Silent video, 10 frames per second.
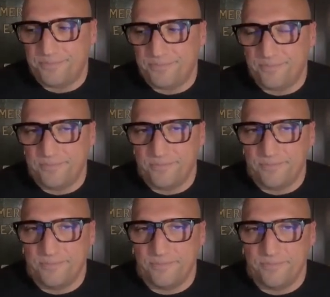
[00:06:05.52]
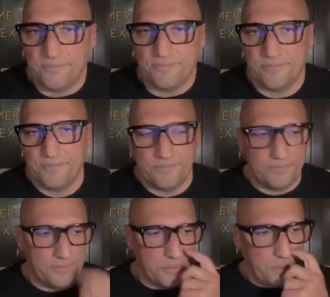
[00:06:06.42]

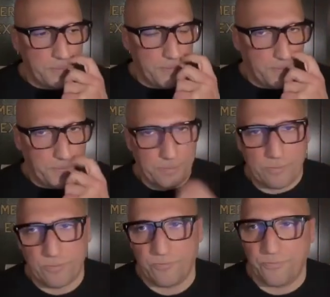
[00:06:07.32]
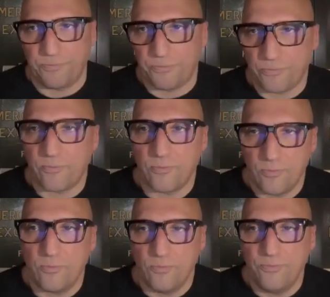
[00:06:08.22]

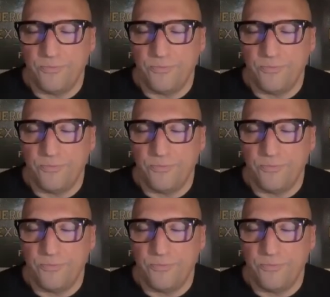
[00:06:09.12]
[no speech]